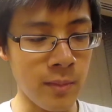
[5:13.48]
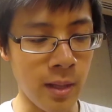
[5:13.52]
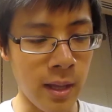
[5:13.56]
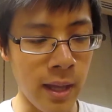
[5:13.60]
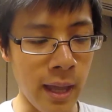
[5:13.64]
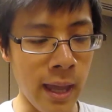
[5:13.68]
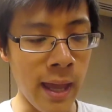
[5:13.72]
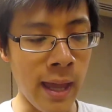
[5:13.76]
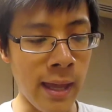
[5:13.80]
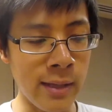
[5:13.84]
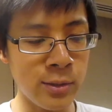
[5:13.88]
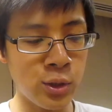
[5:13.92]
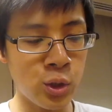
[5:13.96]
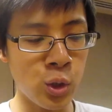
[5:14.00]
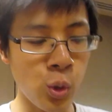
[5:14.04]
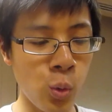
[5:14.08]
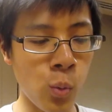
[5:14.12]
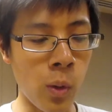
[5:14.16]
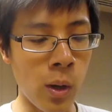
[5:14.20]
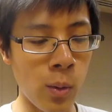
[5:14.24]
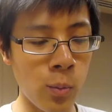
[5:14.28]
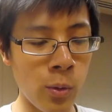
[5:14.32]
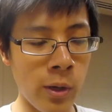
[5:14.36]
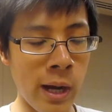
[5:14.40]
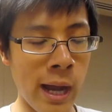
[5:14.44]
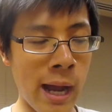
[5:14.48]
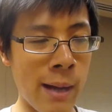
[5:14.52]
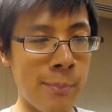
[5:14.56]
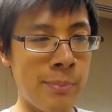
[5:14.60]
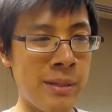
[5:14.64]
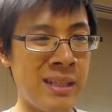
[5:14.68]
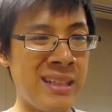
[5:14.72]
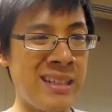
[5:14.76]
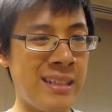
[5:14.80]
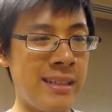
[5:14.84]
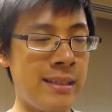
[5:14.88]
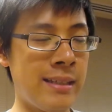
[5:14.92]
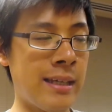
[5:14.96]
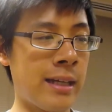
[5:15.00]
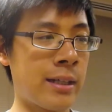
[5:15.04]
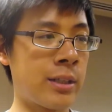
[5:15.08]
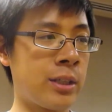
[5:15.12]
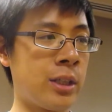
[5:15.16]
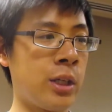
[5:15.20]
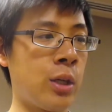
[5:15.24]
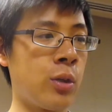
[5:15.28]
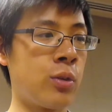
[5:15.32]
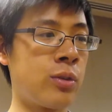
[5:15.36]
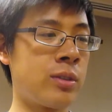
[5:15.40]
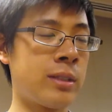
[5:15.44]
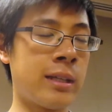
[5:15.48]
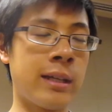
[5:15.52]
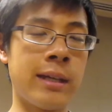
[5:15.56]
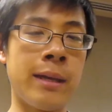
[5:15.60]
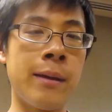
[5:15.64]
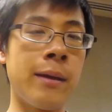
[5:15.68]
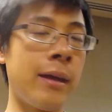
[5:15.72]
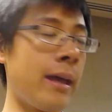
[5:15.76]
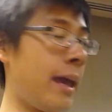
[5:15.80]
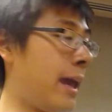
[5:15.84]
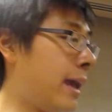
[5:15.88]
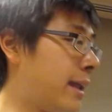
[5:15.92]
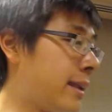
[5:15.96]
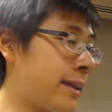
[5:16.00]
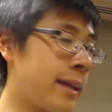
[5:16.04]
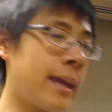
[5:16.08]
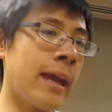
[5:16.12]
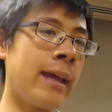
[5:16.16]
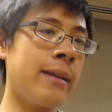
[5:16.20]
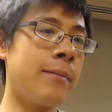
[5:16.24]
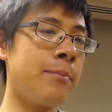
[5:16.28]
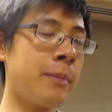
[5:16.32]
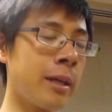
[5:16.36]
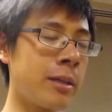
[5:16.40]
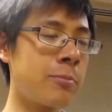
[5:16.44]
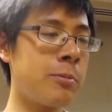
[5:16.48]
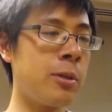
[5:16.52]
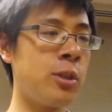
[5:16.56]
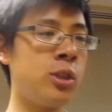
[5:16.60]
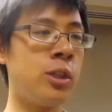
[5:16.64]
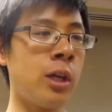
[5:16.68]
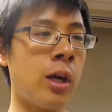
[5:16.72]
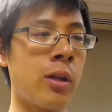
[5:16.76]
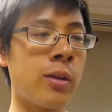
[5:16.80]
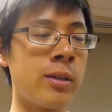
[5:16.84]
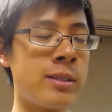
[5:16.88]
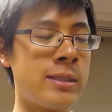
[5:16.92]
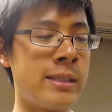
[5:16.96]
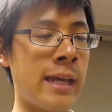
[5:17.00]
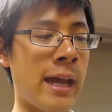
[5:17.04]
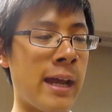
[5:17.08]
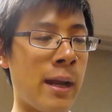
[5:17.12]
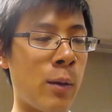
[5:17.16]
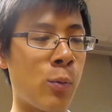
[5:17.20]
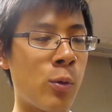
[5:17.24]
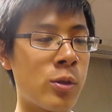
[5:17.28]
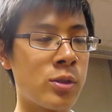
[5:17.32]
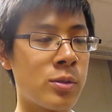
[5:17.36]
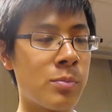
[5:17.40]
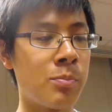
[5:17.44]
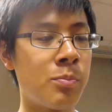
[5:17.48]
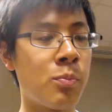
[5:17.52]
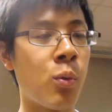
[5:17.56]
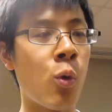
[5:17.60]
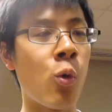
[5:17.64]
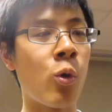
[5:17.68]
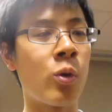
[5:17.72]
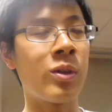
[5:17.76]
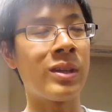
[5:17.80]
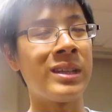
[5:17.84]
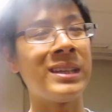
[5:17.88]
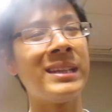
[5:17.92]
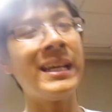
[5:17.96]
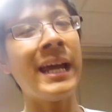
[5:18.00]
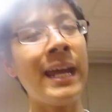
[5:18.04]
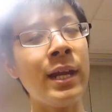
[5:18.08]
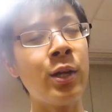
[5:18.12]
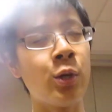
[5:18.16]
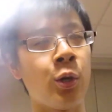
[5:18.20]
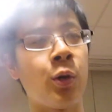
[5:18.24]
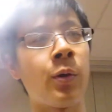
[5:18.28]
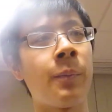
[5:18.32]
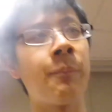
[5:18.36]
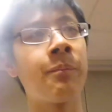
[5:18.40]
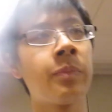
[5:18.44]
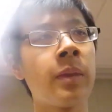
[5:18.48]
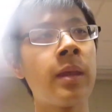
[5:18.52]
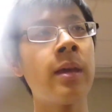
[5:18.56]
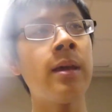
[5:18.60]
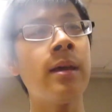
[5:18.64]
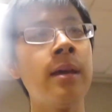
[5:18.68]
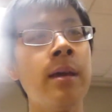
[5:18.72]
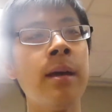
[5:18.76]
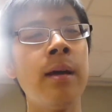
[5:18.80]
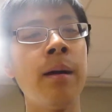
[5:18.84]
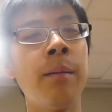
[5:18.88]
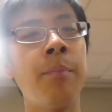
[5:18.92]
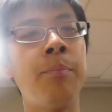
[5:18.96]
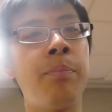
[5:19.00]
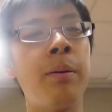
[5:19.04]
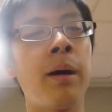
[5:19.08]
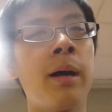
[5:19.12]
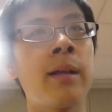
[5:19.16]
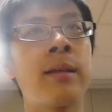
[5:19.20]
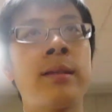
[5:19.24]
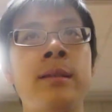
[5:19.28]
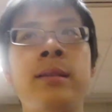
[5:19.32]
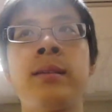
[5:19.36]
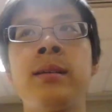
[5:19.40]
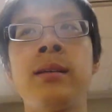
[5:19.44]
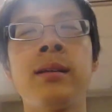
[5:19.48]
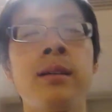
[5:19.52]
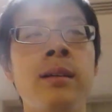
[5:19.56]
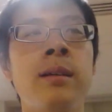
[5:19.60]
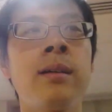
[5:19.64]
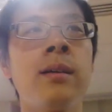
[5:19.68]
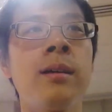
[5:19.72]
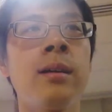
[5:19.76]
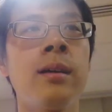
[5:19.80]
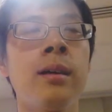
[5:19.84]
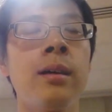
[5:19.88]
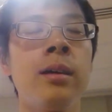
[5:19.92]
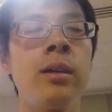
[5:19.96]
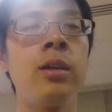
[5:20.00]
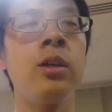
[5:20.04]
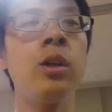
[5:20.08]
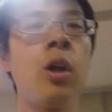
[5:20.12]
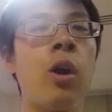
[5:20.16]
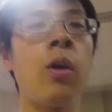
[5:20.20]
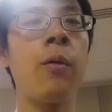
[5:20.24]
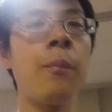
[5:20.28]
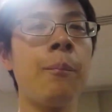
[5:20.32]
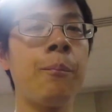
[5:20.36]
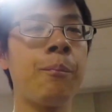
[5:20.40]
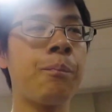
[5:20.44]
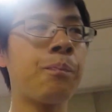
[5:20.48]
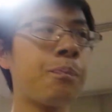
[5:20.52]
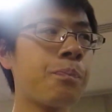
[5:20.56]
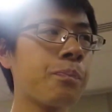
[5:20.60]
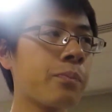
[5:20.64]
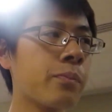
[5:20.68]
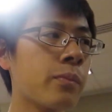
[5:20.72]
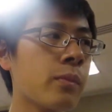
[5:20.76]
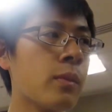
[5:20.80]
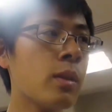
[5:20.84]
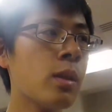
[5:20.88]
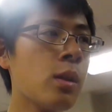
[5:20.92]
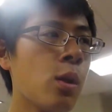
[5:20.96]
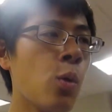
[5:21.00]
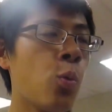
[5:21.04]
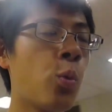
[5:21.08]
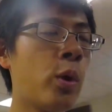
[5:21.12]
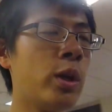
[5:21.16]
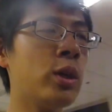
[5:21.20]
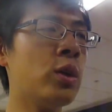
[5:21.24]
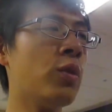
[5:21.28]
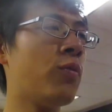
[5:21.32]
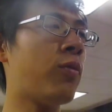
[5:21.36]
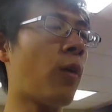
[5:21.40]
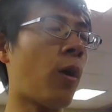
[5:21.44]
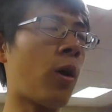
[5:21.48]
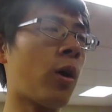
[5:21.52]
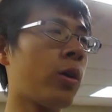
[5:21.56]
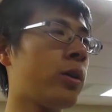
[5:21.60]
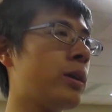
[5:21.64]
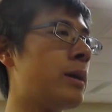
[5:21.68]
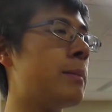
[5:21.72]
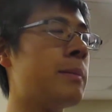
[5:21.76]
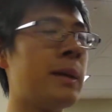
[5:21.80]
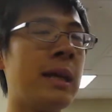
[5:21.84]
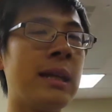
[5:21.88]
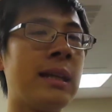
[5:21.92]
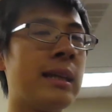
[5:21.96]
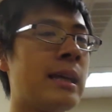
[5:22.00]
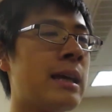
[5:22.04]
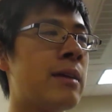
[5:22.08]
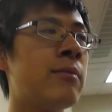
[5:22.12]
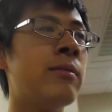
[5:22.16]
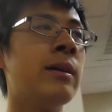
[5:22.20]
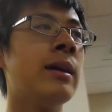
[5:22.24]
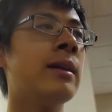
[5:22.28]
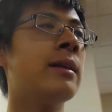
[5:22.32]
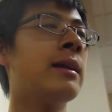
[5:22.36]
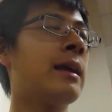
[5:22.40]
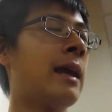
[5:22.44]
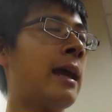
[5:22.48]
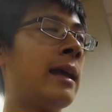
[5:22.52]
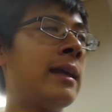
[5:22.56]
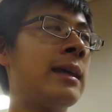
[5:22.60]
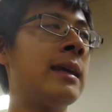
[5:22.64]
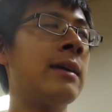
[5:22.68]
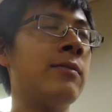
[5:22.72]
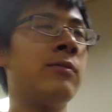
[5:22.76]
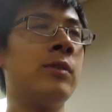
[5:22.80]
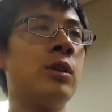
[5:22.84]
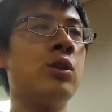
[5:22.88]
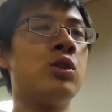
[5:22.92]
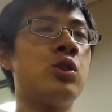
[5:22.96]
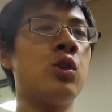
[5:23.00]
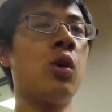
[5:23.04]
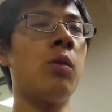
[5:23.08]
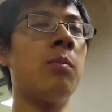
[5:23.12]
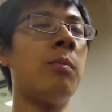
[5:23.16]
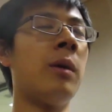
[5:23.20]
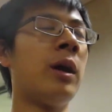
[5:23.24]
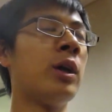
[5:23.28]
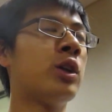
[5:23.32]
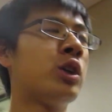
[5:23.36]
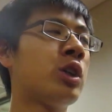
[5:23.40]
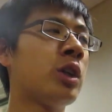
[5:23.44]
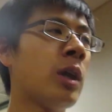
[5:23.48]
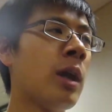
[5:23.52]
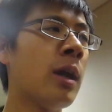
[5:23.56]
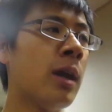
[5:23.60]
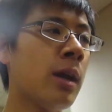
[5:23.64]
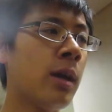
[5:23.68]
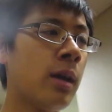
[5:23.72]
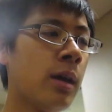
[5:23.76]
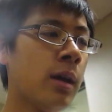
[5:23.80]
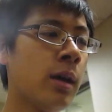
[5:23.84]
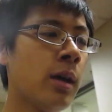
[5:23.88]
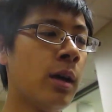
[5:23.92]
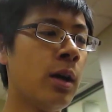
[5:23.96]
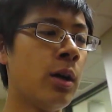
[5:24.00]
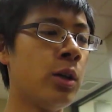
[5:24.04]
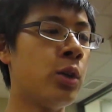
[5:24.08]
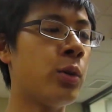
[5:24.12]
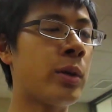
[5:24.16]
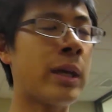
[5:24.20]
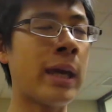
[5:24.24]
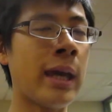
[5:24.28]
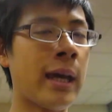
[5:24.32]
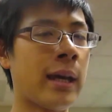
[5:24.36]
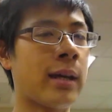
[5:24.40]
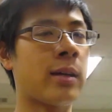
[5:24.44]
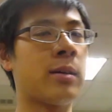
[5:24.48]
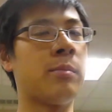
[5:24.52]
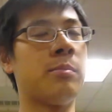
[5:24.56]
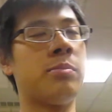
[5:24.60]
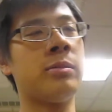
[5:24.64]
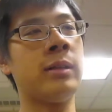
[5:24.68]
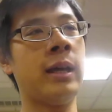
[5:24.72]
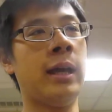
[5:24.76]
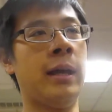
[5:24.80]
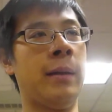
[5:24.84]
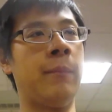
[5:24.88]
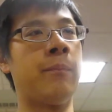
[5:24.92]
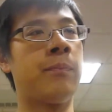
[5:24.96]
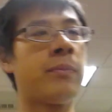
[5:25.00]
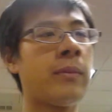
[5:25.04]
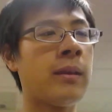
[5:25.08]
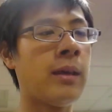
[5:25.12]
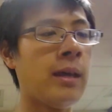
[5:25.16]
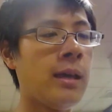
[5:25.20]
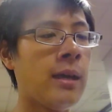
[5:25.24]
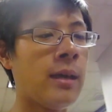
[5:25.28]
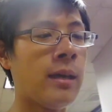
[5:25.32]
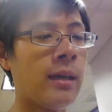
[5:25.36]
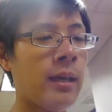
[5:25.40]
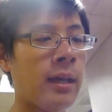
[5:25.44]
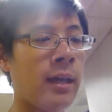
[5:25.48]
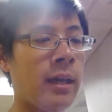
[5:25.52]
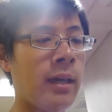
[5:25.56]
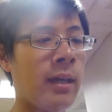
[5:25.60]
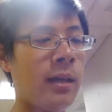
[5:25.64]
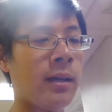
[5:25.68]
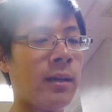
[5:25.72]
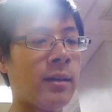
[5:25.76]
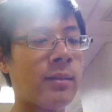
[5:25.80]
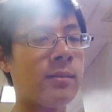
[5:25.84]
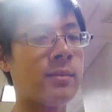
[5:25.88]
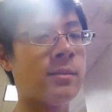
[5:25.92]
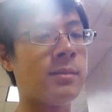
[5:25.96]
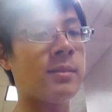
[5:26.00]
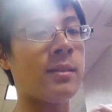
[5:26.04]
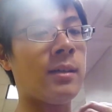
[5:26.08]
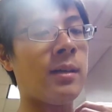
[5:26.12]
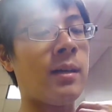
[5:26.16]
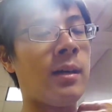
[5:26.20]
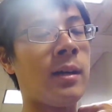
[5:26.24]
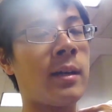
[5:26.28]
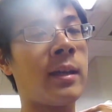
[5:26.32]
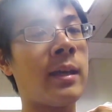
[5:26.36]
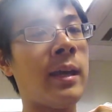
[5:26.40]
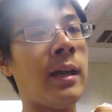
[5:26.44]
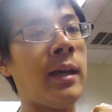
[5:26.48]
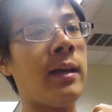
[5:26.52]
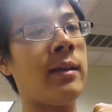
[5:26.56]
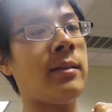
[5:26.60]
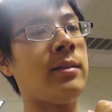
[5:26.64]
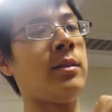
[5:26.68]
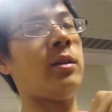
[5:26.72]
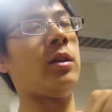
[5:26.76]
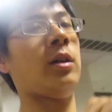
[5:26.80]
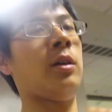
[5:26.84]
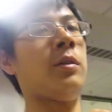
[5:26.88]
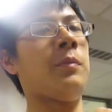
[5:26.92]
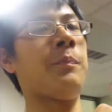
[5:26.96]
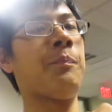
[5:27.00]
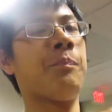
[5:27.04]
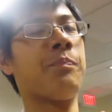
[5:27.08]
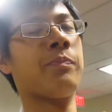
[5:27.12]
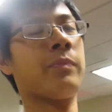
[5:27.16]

as to what will happen in the next years. And, and again, it makes me jealous that I wasn't born later but, you know, when you've already been given and gifted so much, you can't complain. And again, you know,